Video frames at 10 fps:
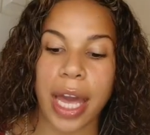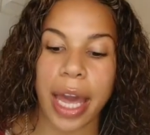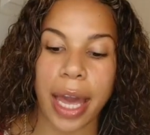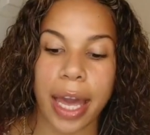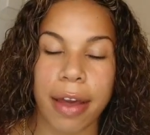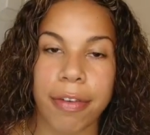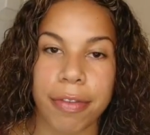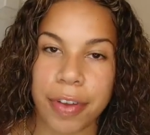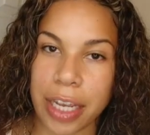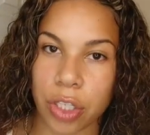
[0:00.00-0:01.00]
a
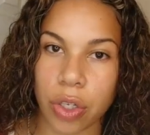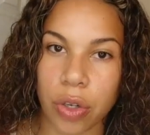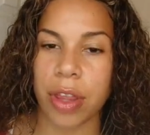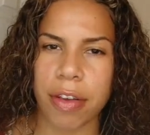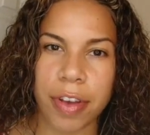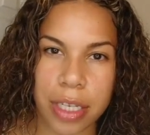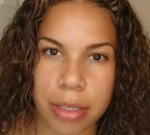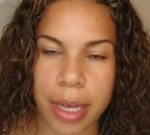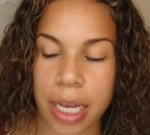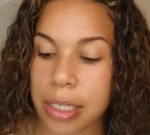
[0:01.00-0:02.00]
facial with a
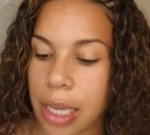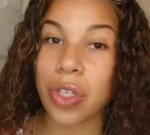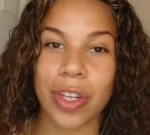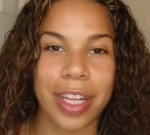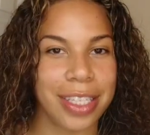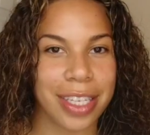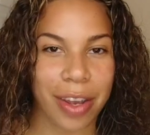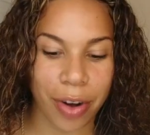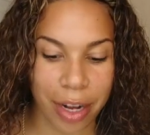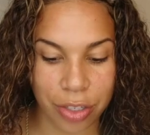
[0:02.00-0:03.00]
face mask, so let's
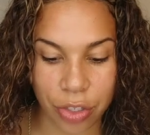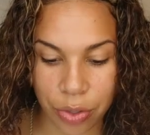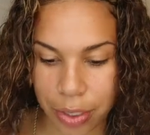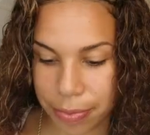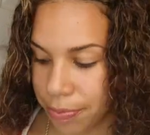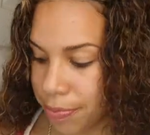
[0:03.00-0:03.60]
get right into it.